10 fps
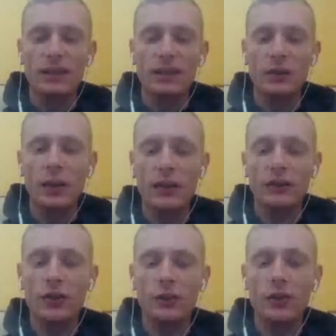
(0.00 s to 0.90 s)
So what we have to
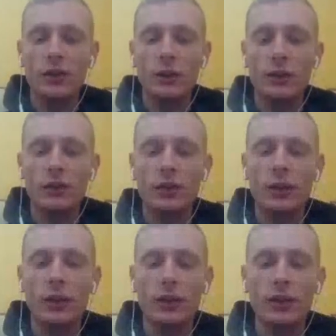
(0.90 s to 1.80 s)
do is go to the
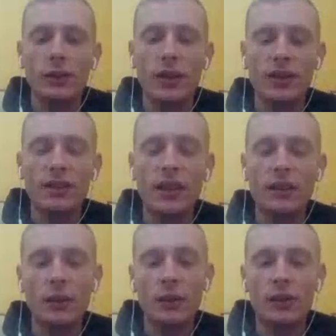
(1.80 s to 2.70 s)
loading zone. To actually take the
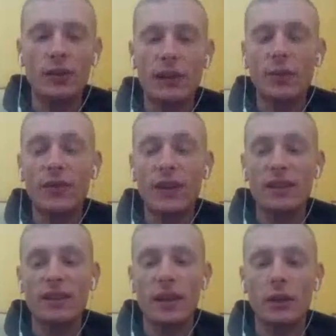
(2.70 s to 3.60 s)
loading zone, you have to be
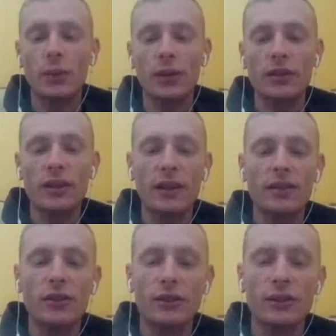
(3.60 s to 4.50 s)
facing downwards. And actually,
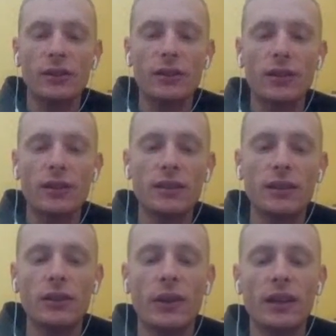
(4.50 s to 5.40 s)
during the
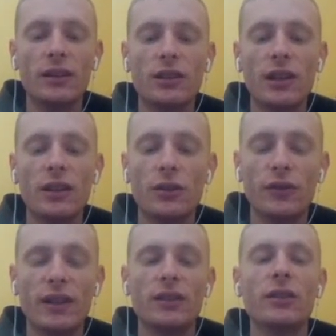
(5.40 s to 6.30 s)
cutscene, you can't change your
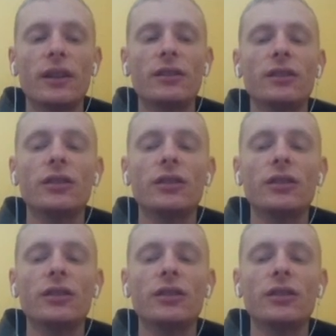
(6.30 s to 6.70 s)
facing direction.